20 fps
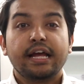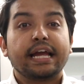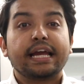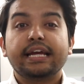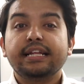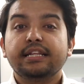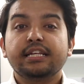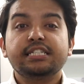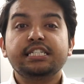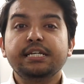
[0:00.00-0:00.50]

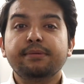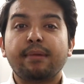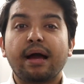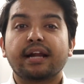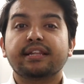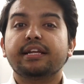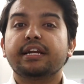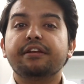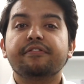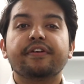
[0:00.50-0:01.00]
In the
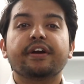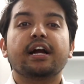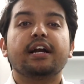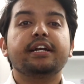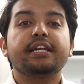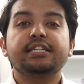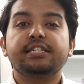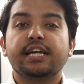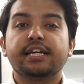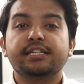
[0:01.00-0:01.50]
GMAT, the
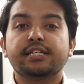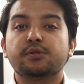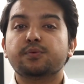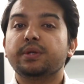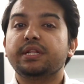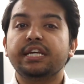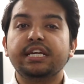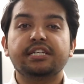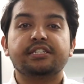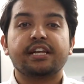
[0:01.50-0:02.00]
difficulty changes
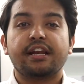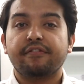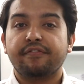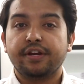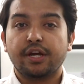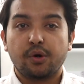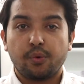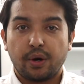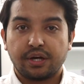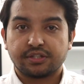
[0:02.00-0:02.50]
with each and
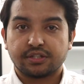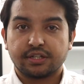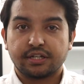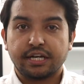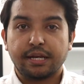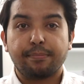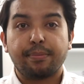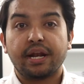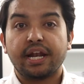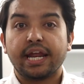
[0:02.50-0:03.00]
every question,
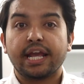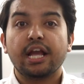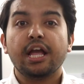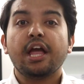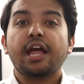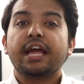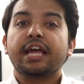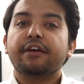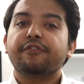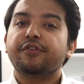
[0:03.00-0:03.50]
depending
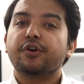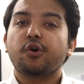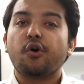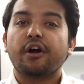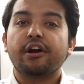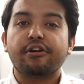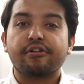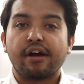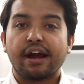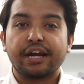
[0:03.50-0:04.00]
if you
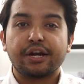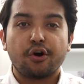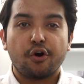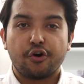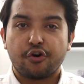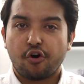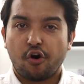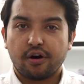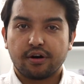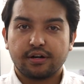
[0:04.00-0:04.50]
got it right or
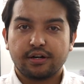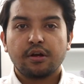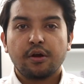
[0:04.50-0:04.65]
wrong.